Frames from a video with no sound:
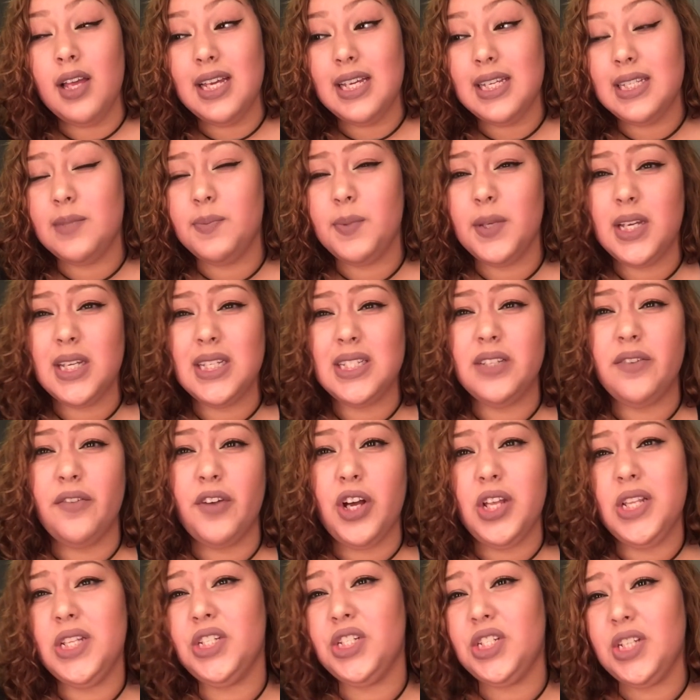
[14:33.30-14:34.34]
It's because of
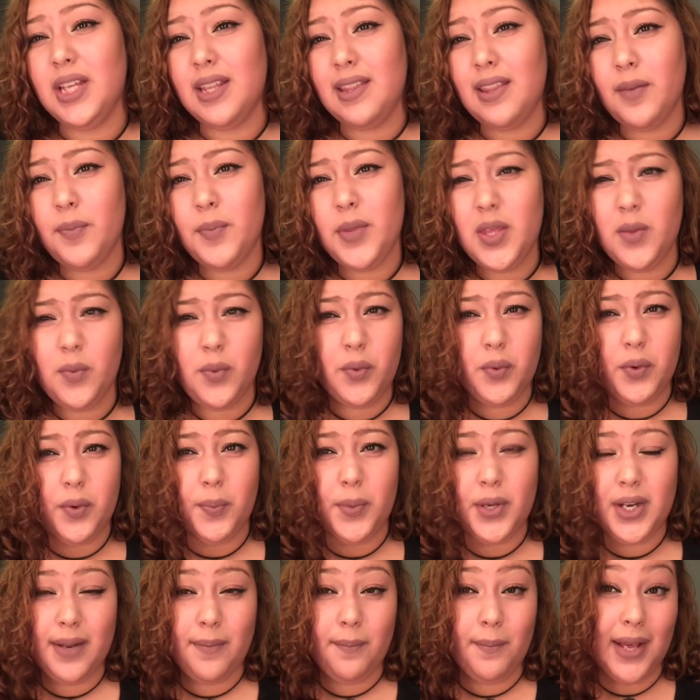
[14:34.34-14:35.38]
all the shit that people would
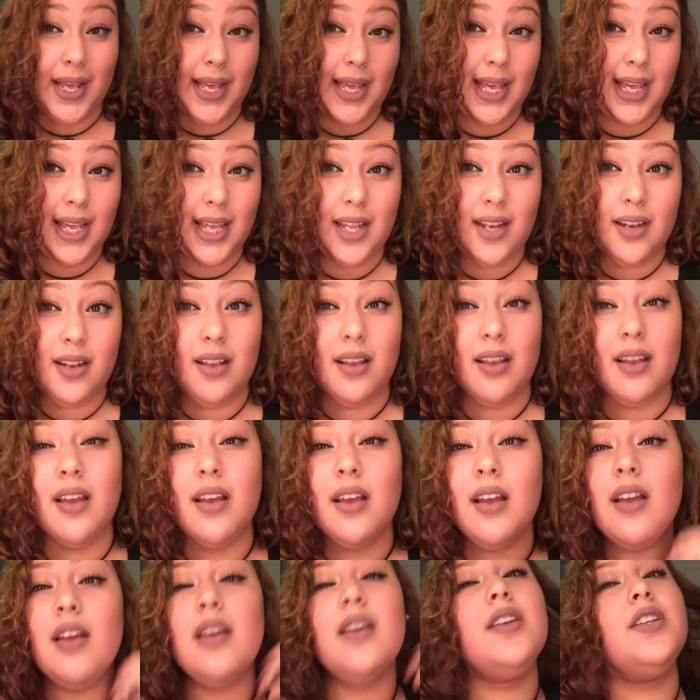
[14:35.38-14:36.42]
put in my head.
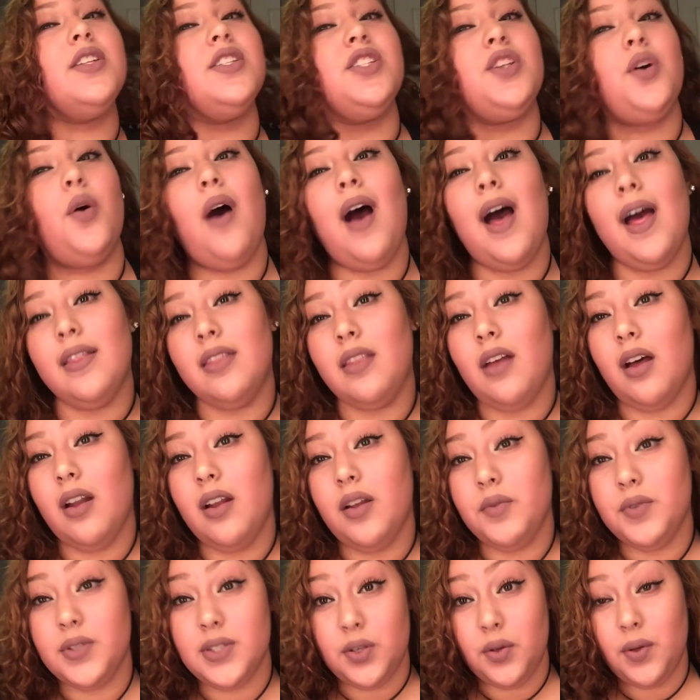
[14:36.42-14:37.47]
So I thought
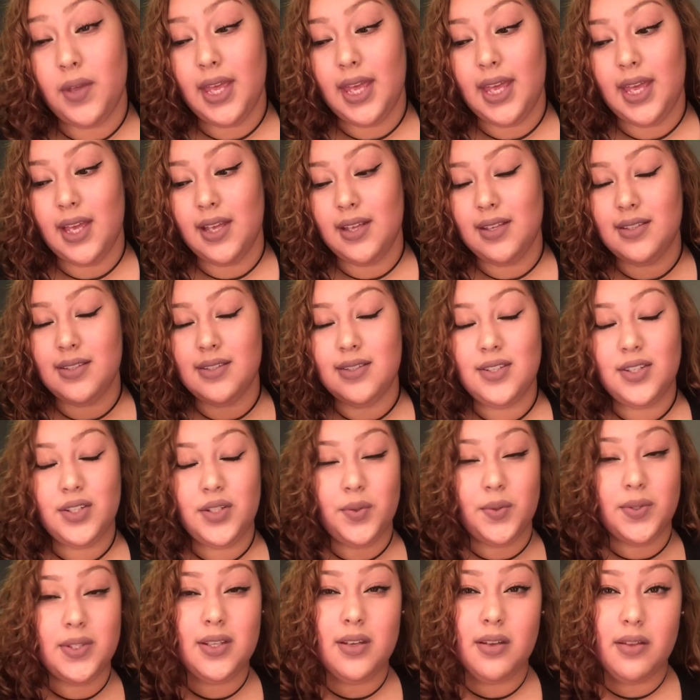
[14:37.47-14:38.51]
it was okay to
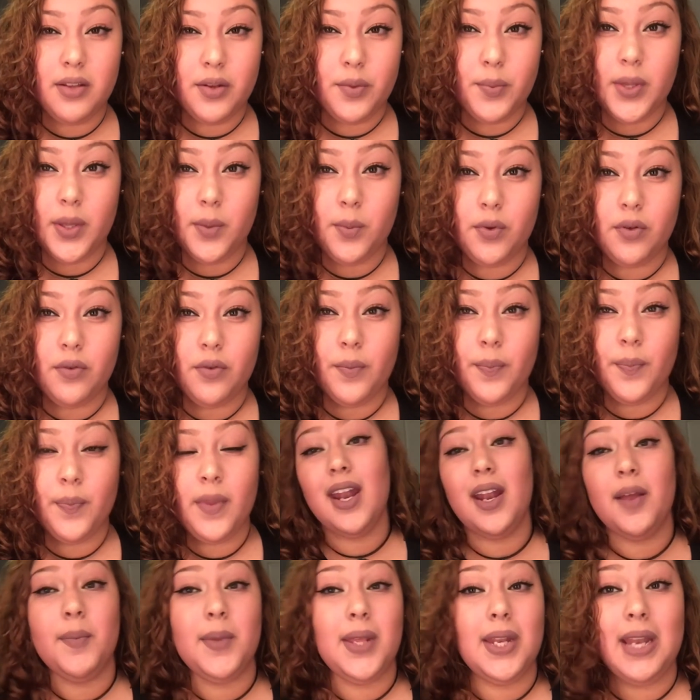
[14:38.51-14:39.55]
do it to other people.
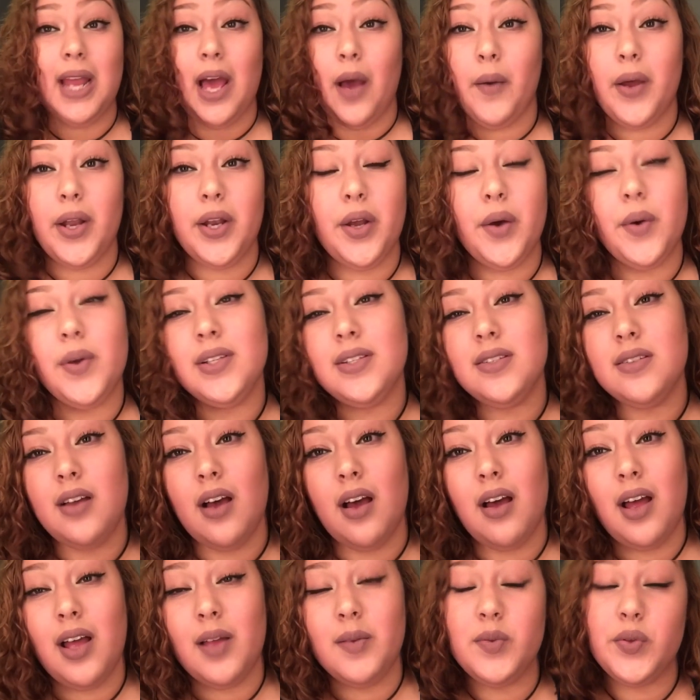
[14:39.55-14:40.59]
And I mean, now I know it's
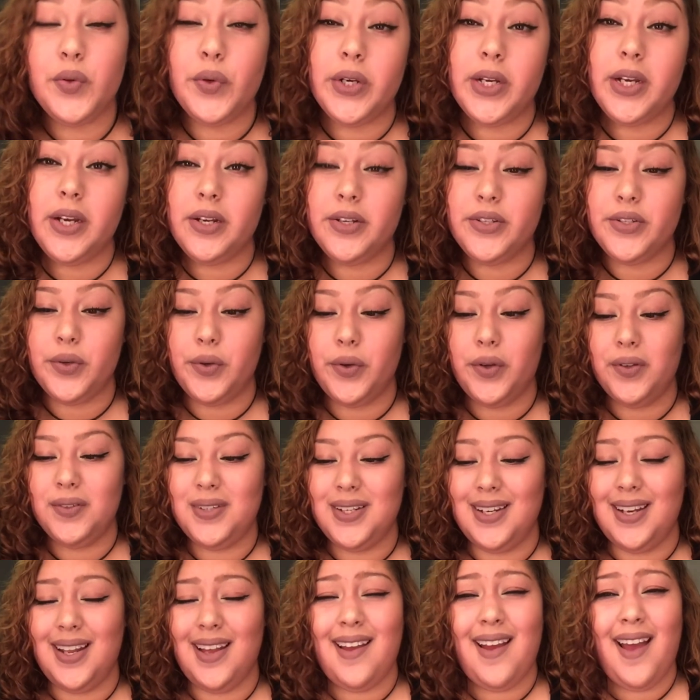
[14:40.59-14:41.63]
not. I'm 20 years old
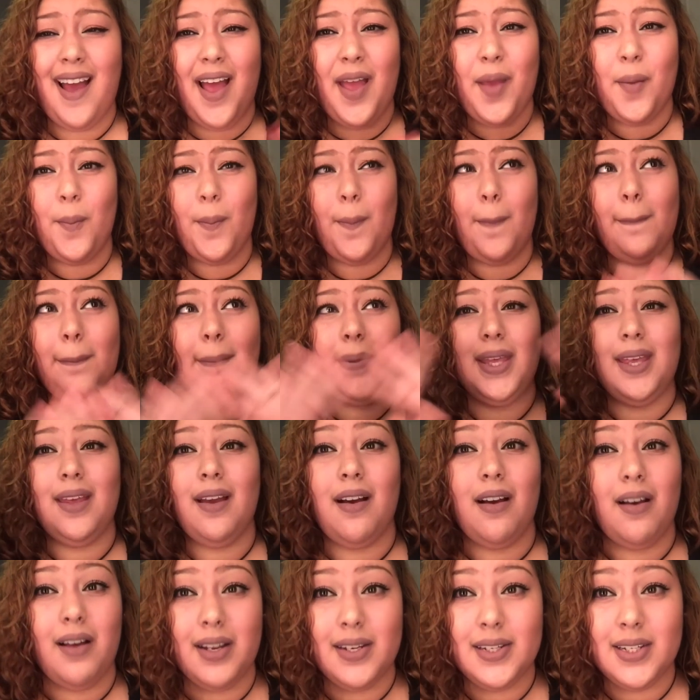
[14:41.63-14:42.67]
and I'm
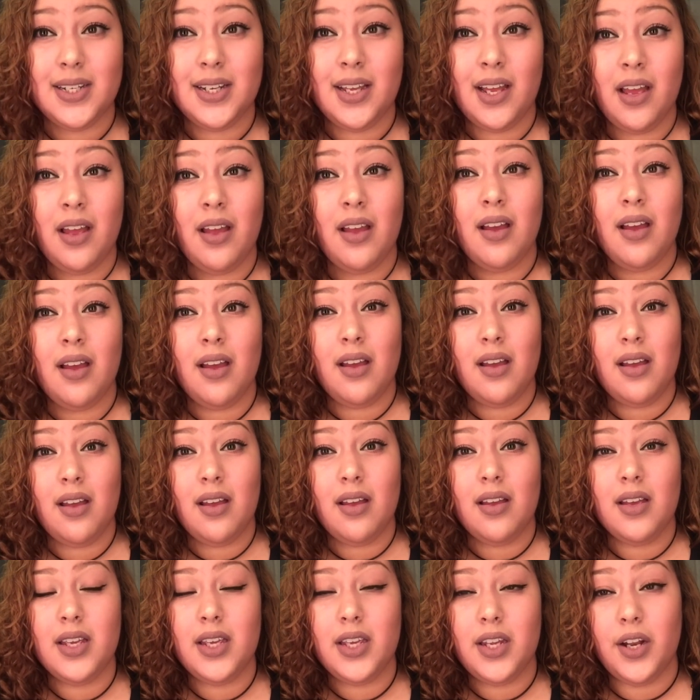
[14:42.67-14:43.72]
beyond,
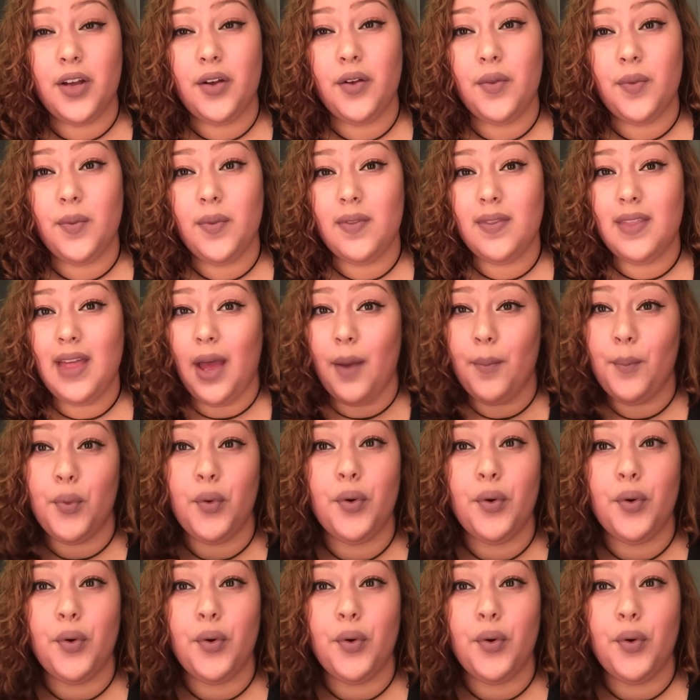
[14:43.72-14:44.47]
you know, that